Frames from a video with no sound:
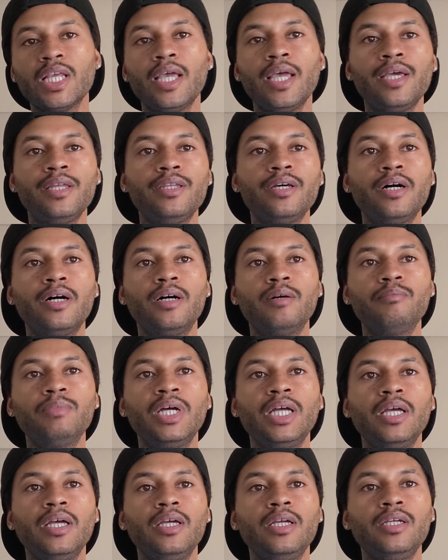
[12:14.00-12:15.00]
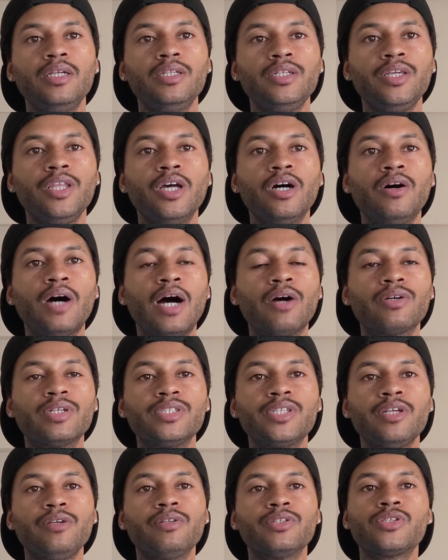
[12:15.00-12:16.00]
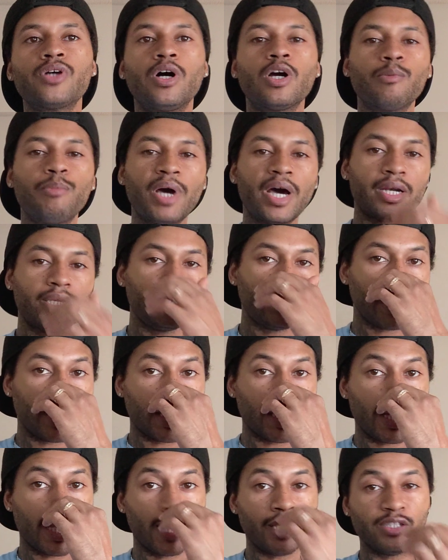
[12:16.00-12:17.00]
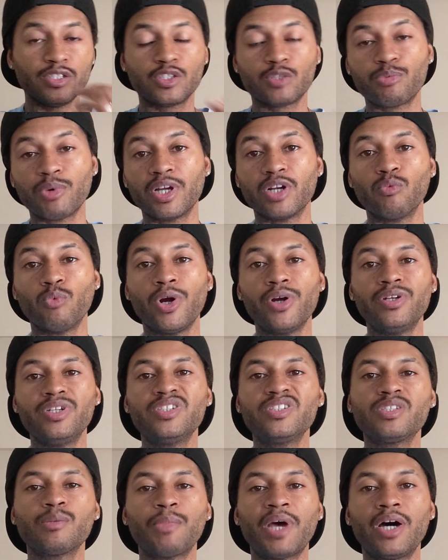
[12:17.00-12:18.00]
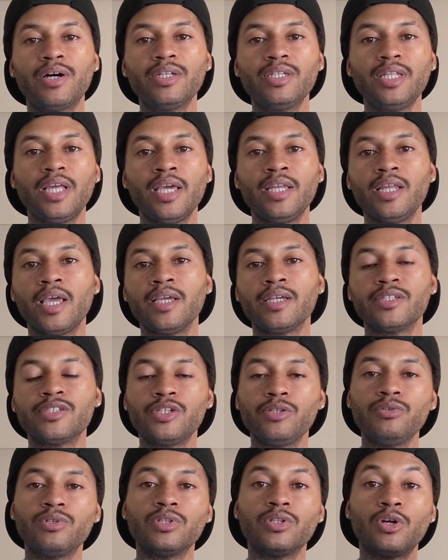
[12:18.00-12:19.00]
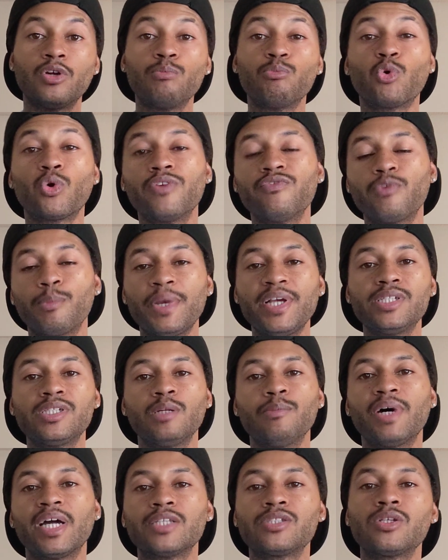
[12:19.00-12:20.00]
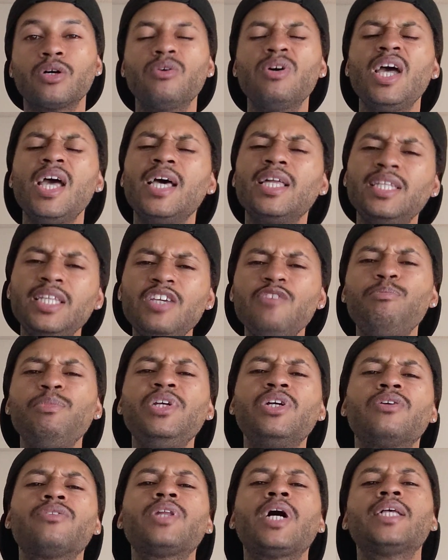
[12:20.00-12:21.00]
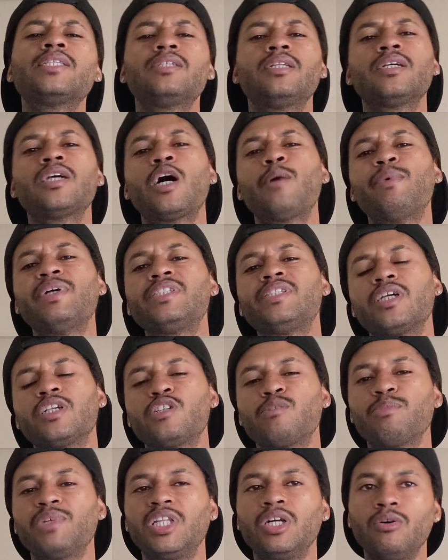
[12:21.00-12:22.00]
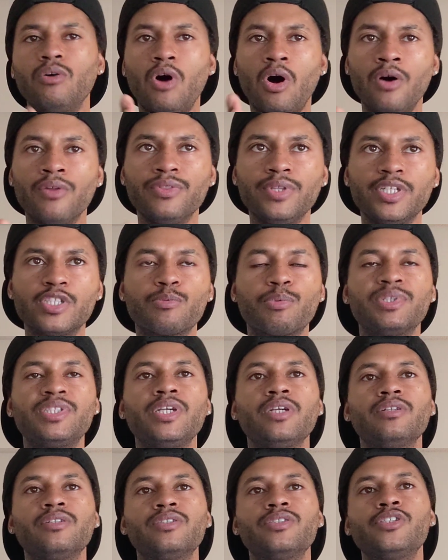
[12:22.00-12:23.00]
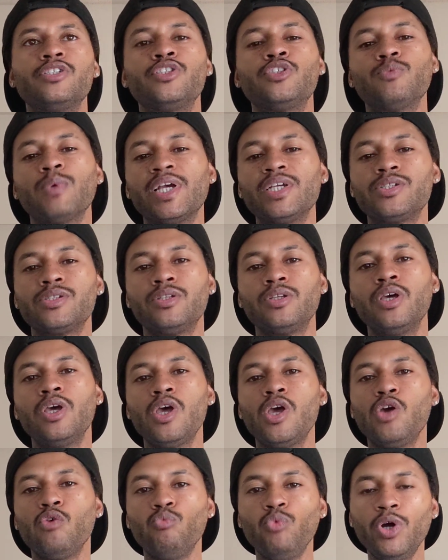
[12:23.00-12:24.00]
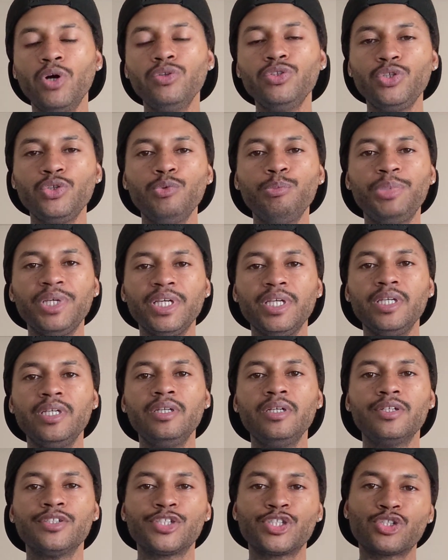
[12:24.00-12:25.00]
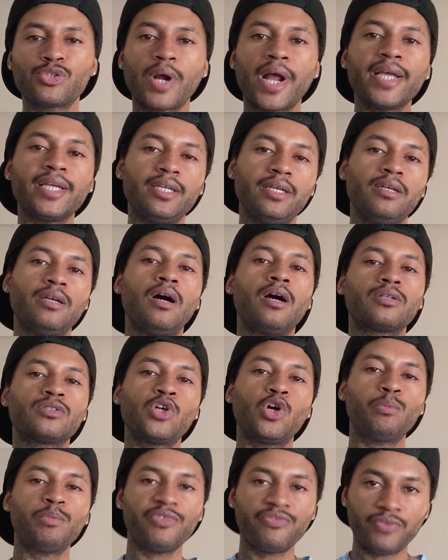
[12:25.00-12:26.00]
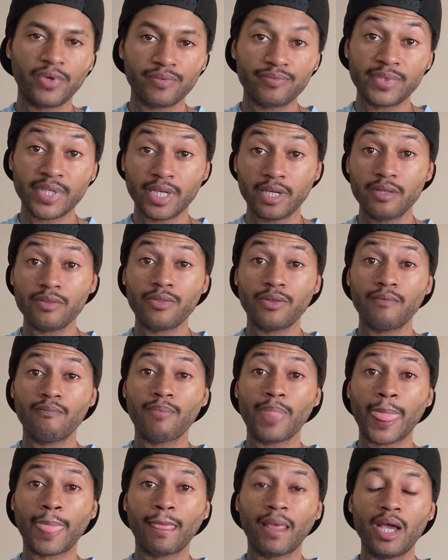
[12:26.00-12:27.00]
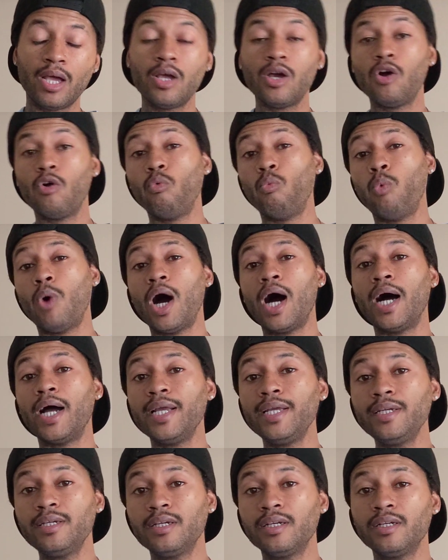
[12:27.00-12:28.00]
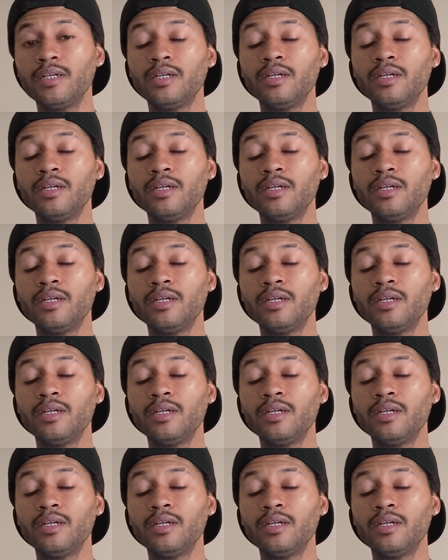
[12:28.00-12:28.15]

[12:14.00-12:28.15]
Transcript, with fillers: And, um, you know, I'll continue to talk about it and, and spread awareness about it and, and continue to learn more information about it. So leave me your thoughts in the comment section below on this particular situation. Will you be striking October 15th why